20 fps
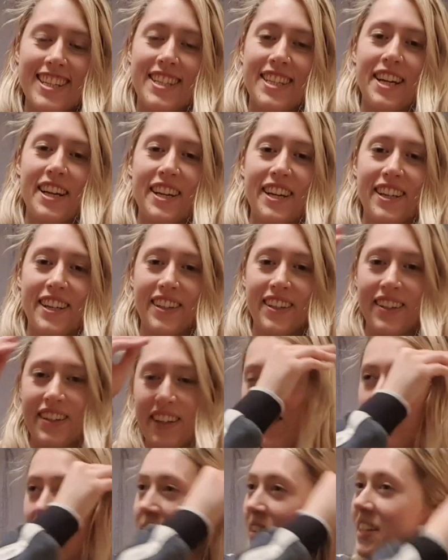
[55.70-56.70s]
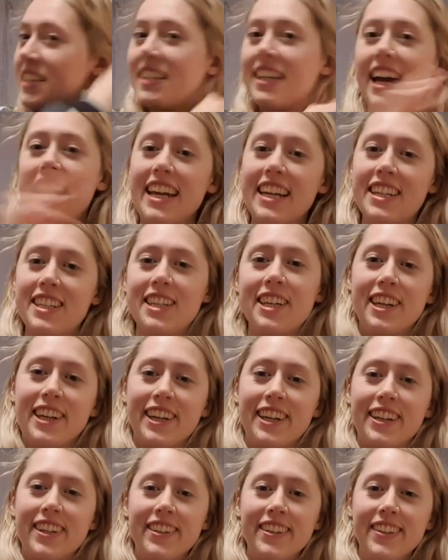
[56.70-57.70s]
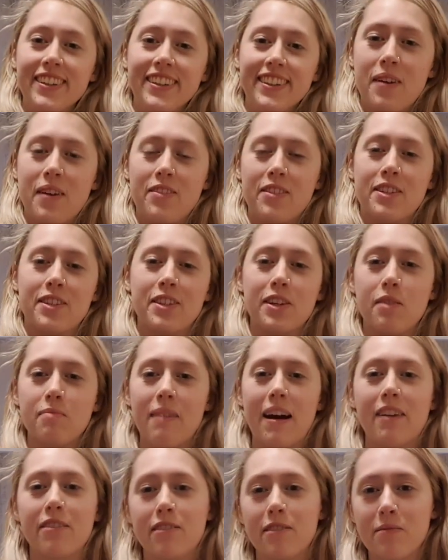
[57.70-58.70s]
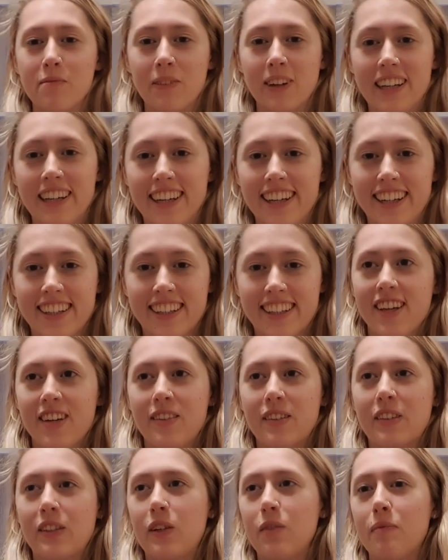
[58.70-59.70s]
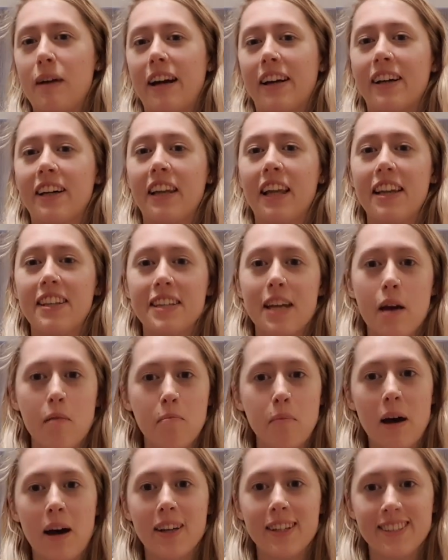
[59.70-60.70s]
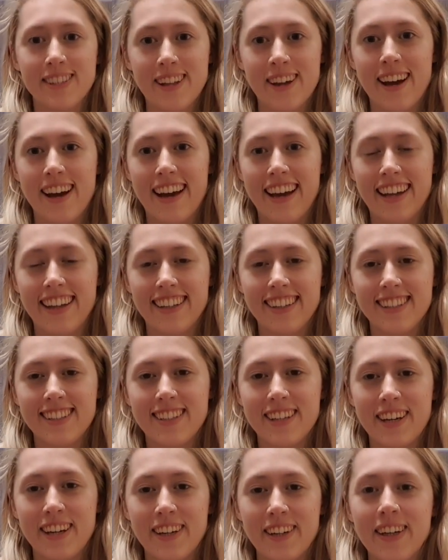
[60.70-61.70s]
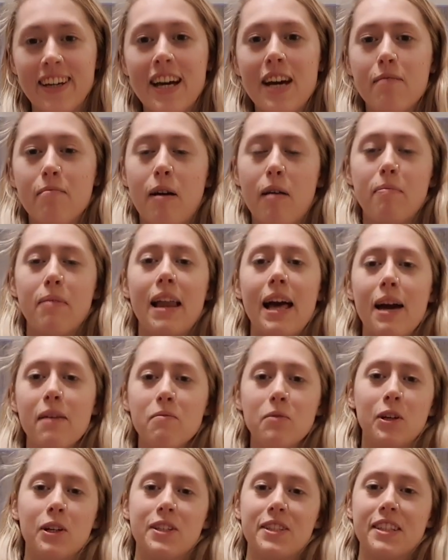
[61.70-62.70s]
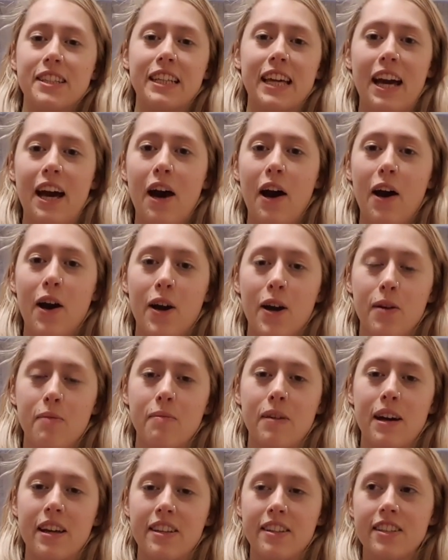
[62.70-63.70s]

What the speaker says: So I'm on day 2. I've just got back from work, got back at like 9:10. So my plan was to get home, and